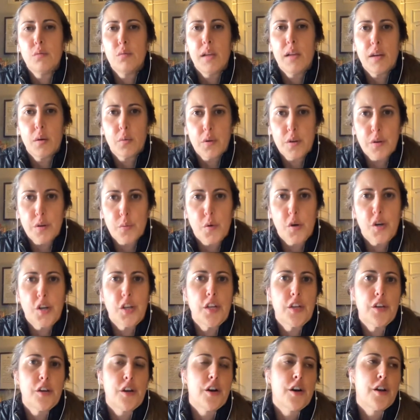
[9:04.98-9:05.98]
and you like what you're
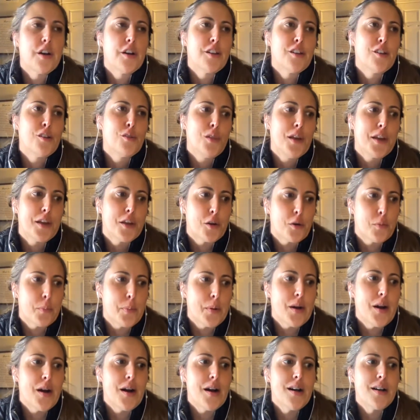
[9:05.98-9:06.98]
working on and you like your
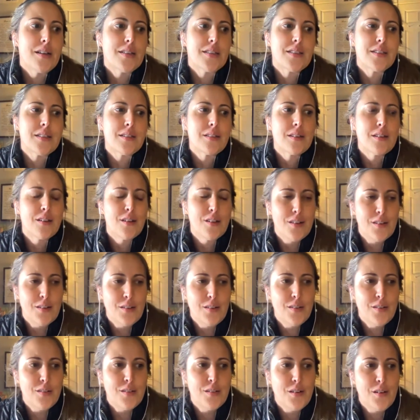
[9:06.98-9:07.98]
boss and,
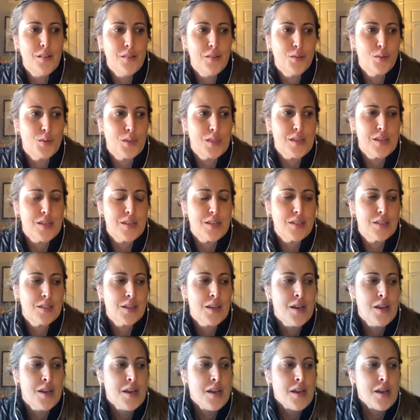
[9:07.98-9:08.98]
and all those things
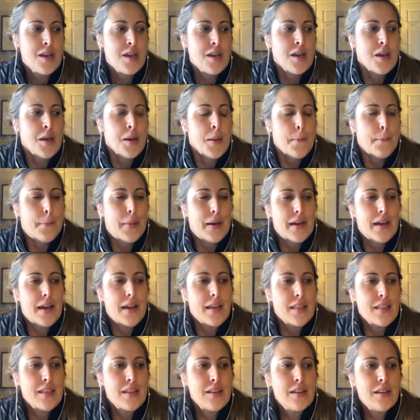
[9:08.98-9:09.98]
but
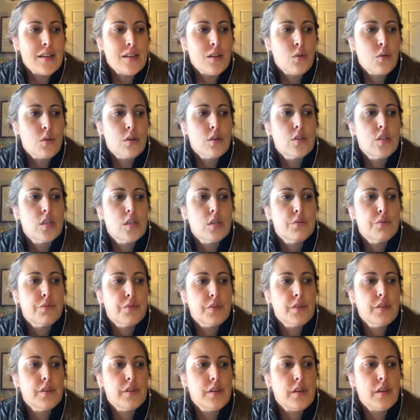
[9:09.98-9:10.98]
I think in order to
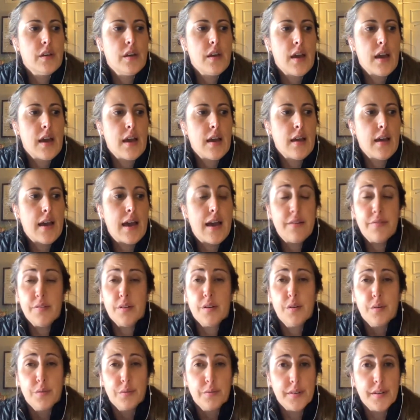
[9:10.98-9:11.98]
really have a
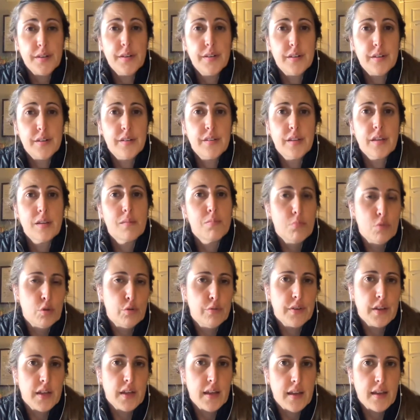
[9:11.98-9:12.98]
career and like
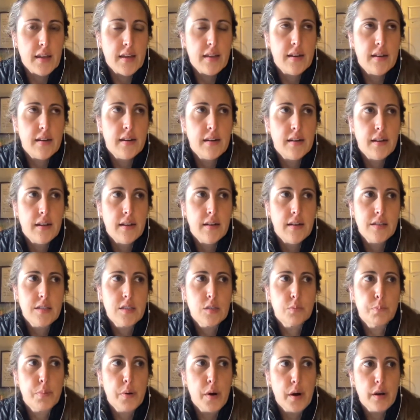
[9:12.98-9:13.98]
move ahead, and
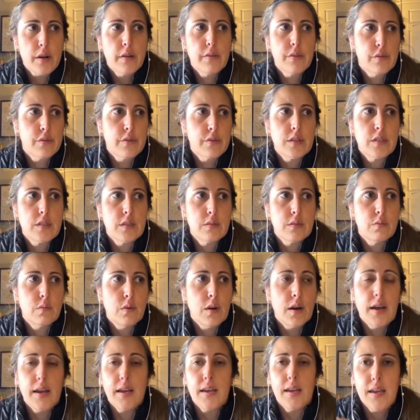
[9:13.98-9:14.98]
it's part of the reason
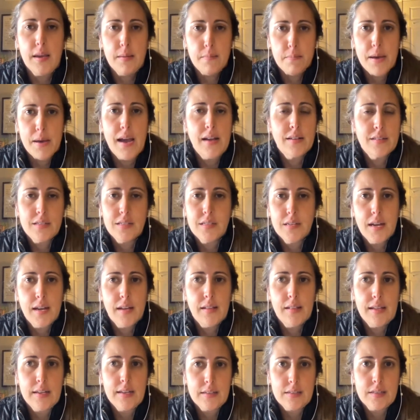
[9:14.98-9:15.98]
why I came back to
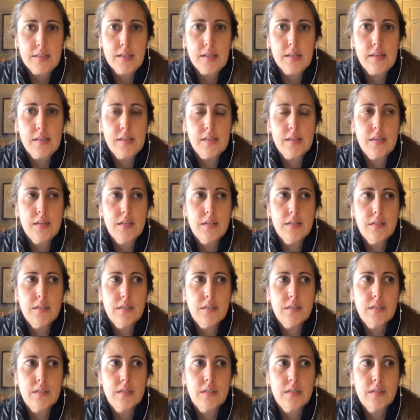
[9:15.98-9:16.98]
Dialexa
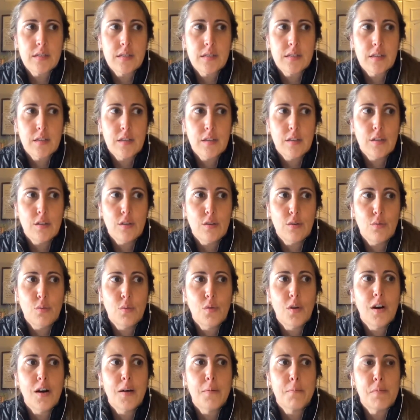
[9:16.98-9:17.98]
is you
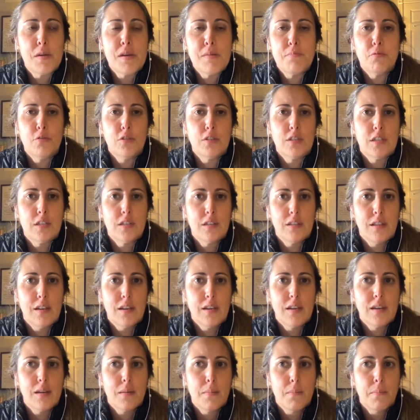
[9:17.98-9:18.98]
want people to
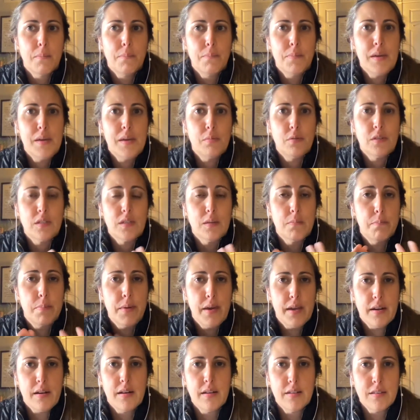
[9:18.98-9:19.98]
like be able to
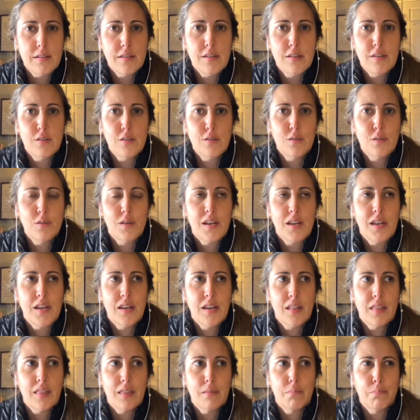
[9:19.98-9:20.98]
bet on you
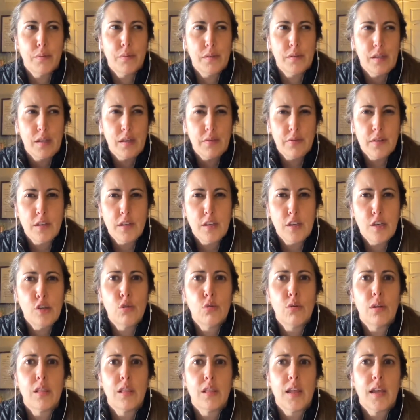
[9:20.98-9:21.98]
and believe in
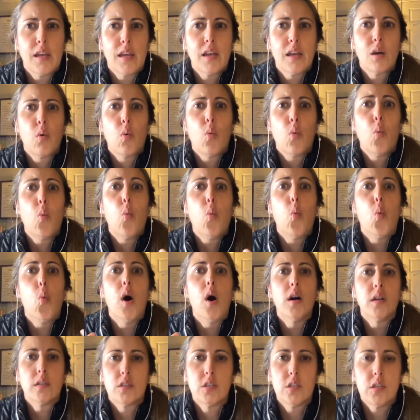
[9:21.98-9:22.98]
you and like
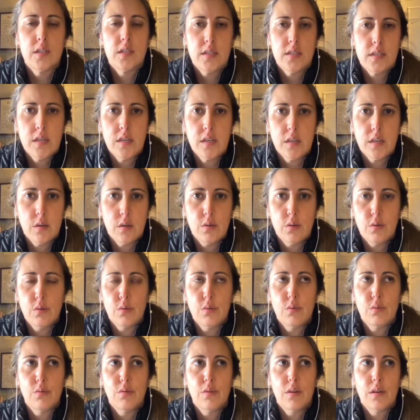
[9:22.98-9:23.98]
want to see
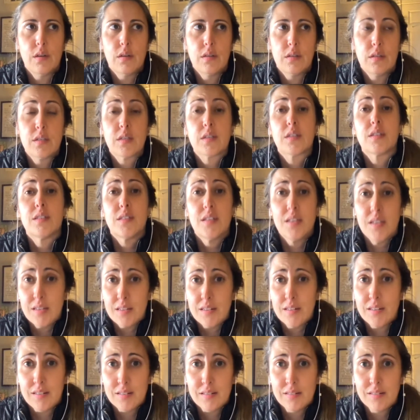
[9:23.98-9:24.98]
you
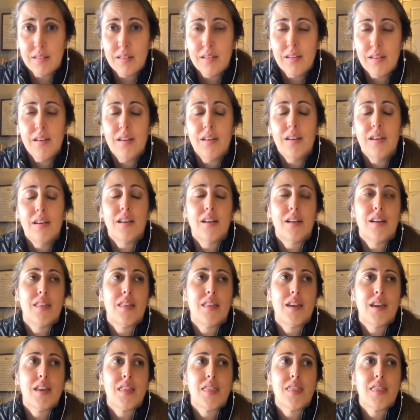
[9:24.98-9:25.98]
succeed. And I
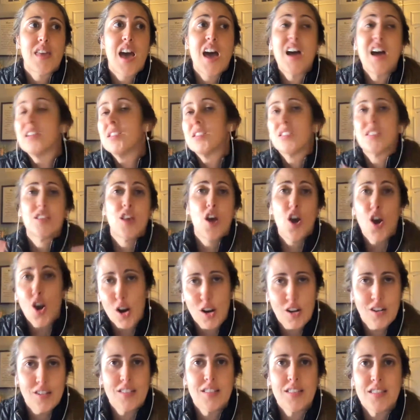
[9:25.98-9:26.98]
think that is the
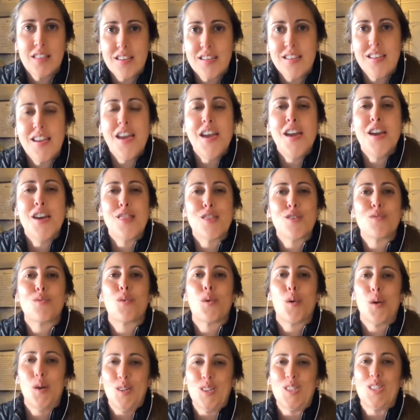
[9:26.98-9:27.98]
hardest thing in the
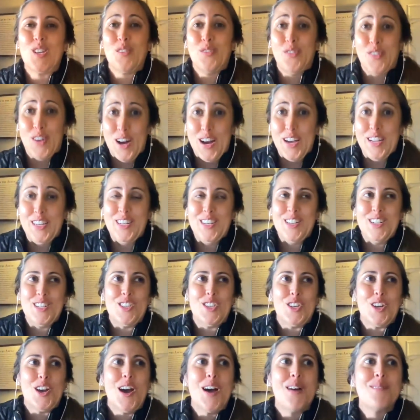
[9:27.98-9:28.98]
world to find in a
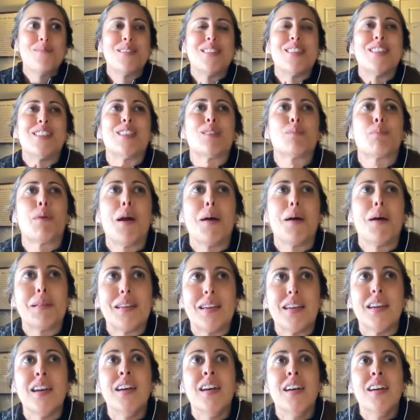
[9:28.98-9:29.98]
job. And it's
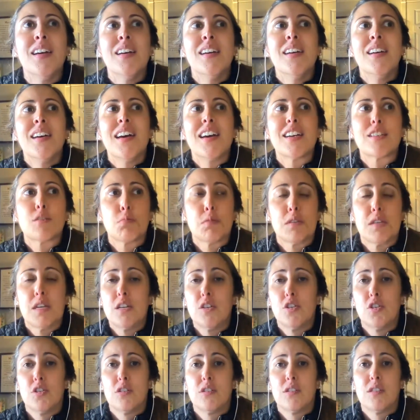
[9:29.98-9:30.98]
probably
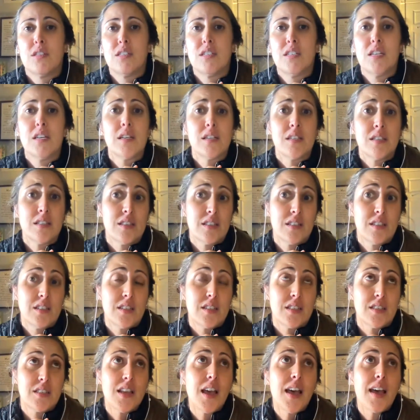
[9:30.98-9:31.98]
expectations to,
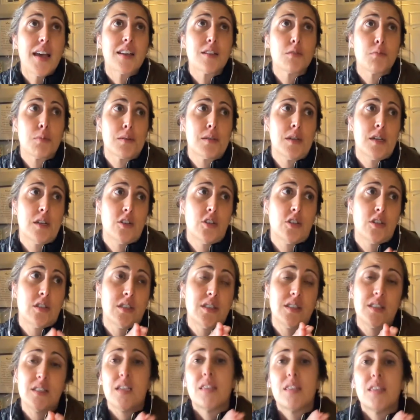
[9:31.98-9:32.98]
to set
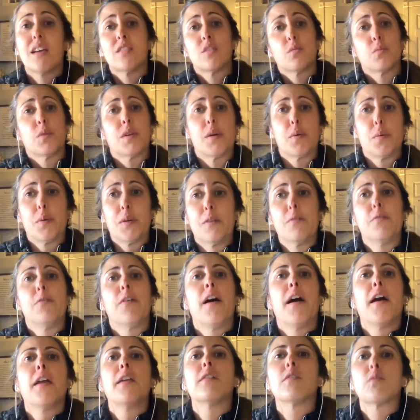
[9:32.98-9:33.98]
expectations to say that's what I want to
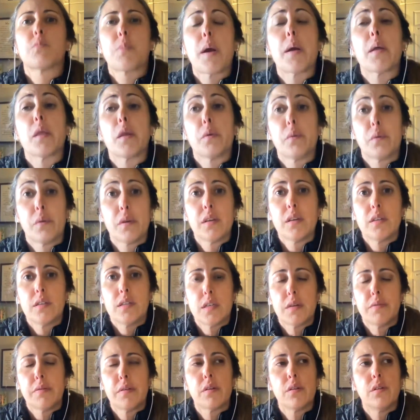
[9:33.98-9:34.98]
find is probably really
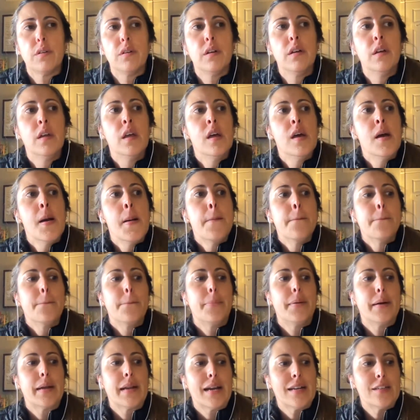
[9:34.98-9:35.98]
difficult.
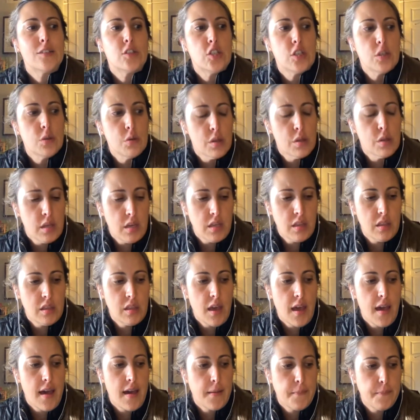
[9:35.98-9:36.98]
But I do think
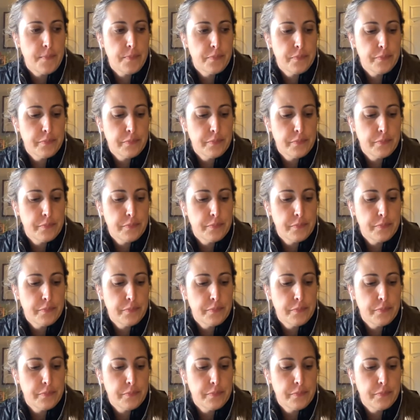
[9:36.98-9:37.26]
that